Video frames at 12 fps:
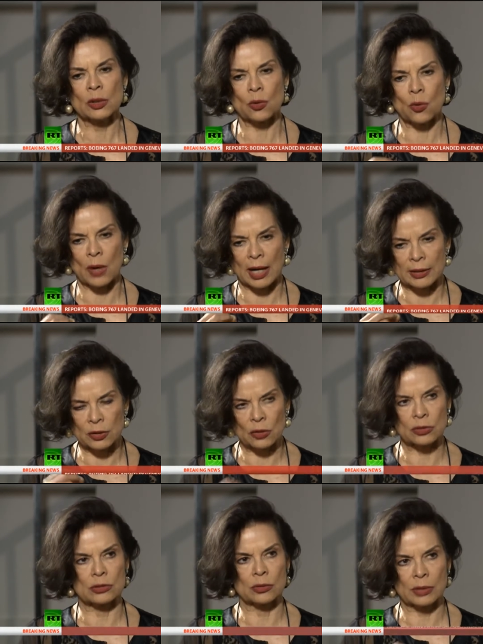who are
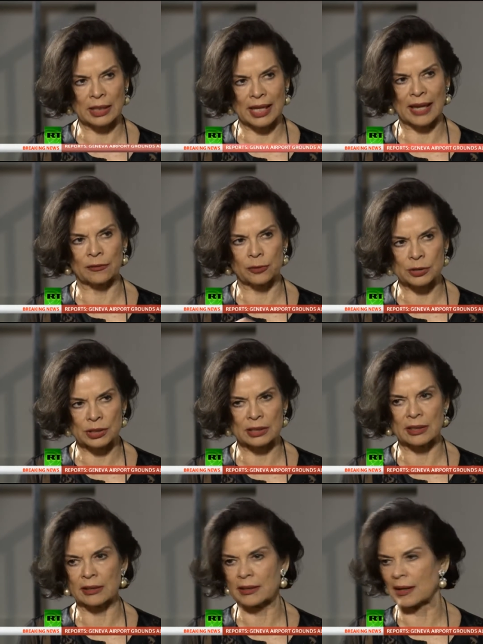not doing everything
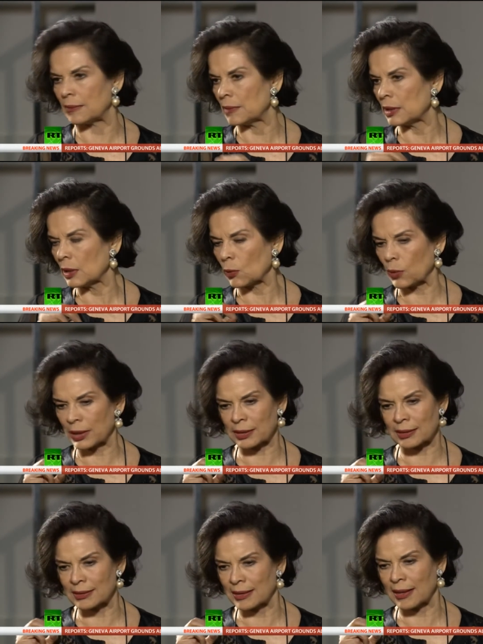they can,
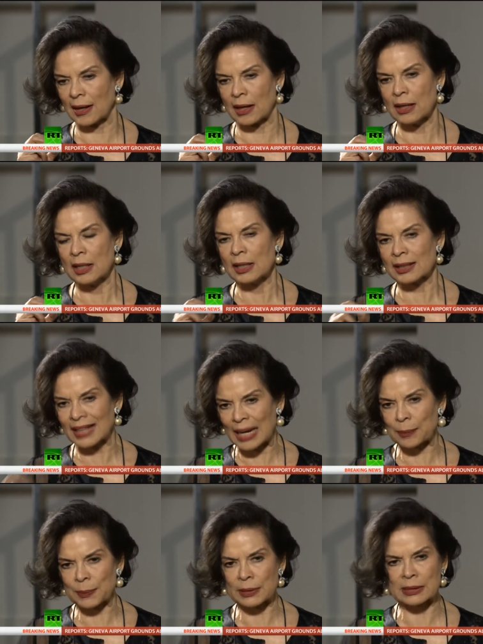whether they are
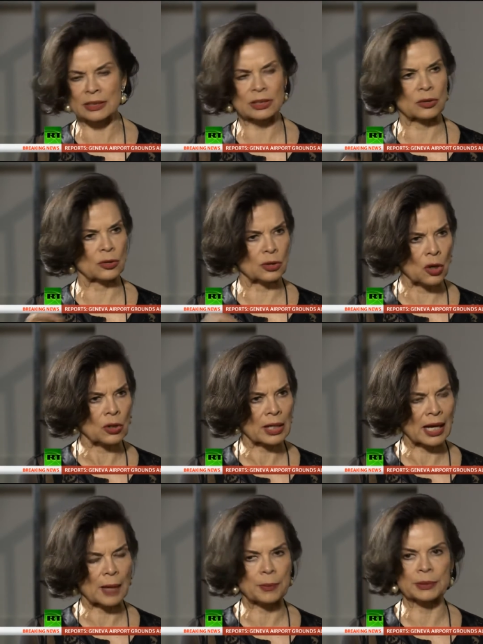capitalist or
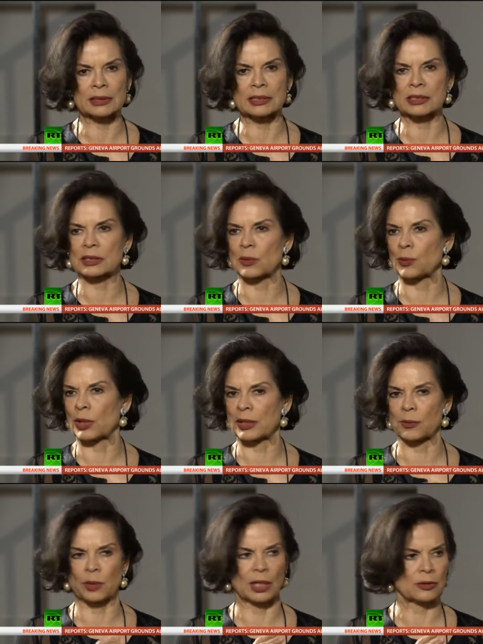non-capitalist, or
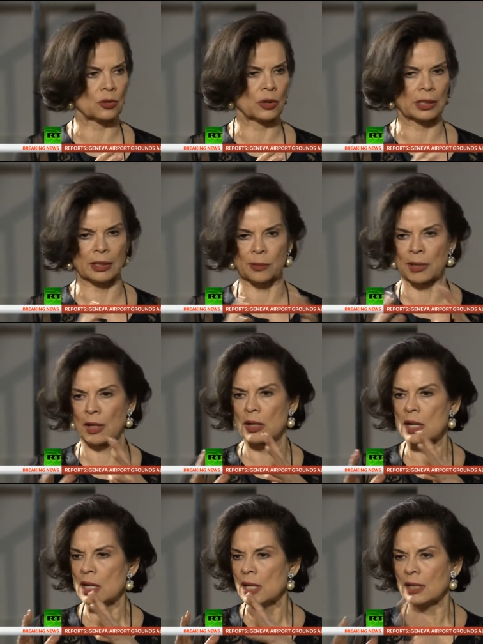whether we are talking about
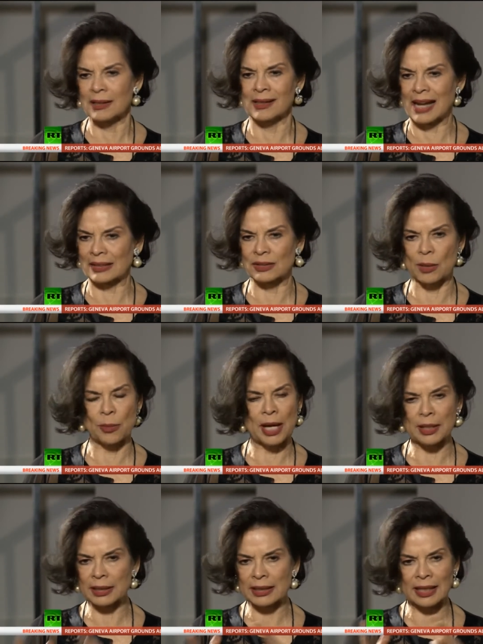Latin
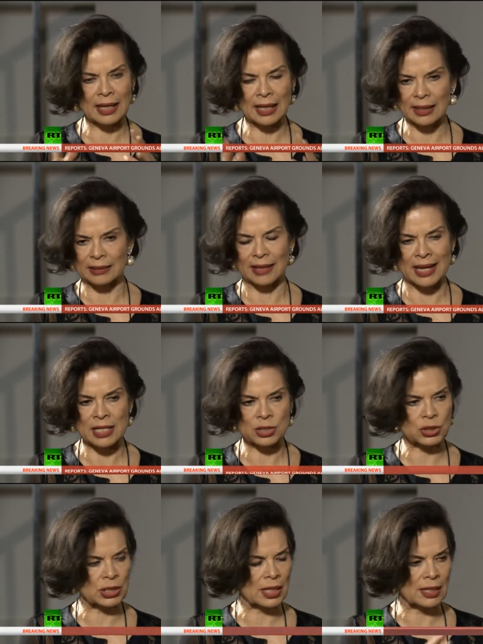America,
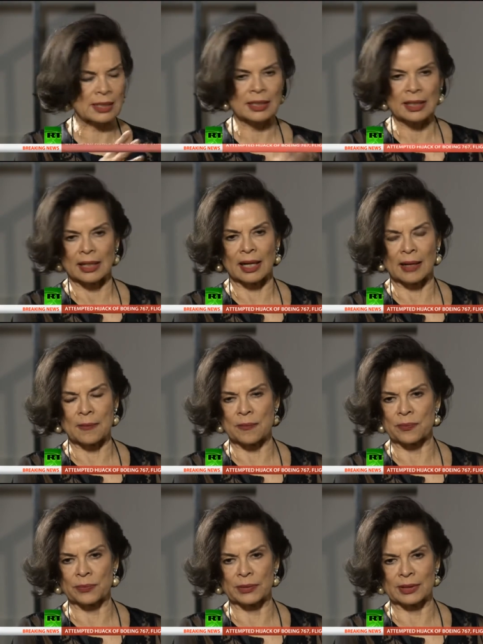Asia,
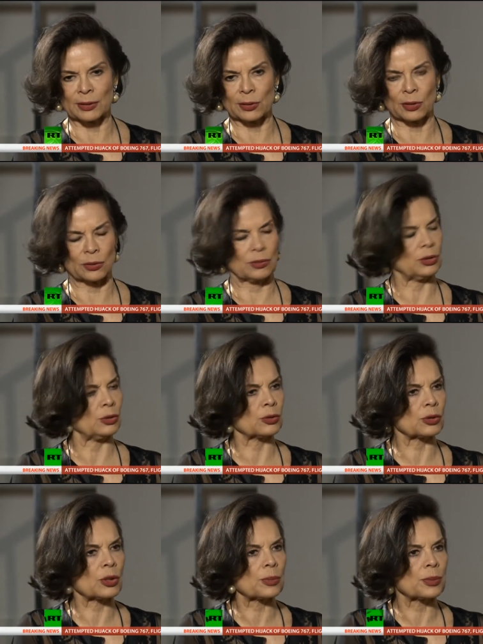you know,
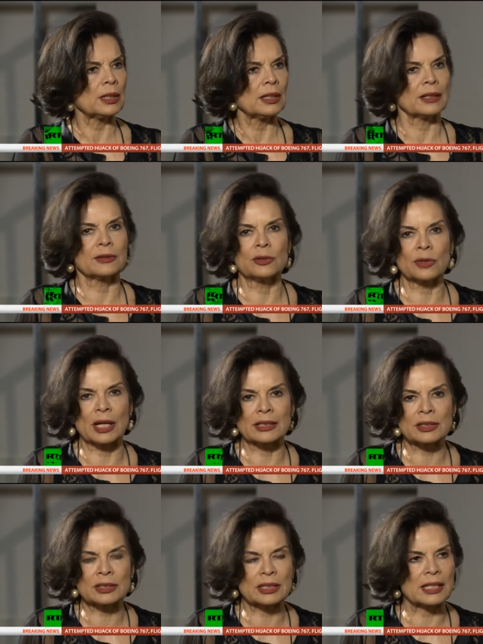Europe, the
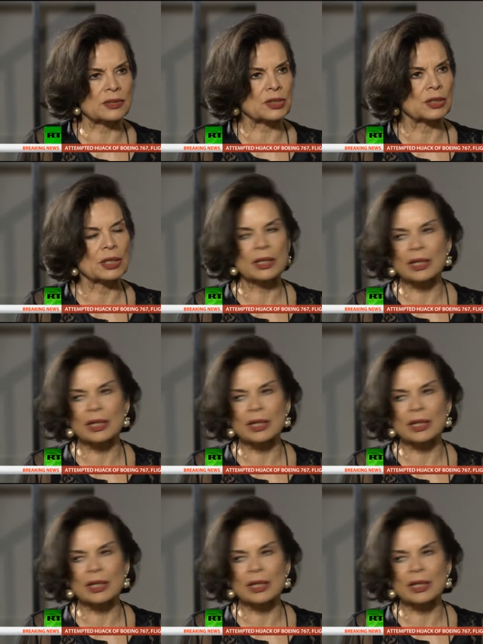United States.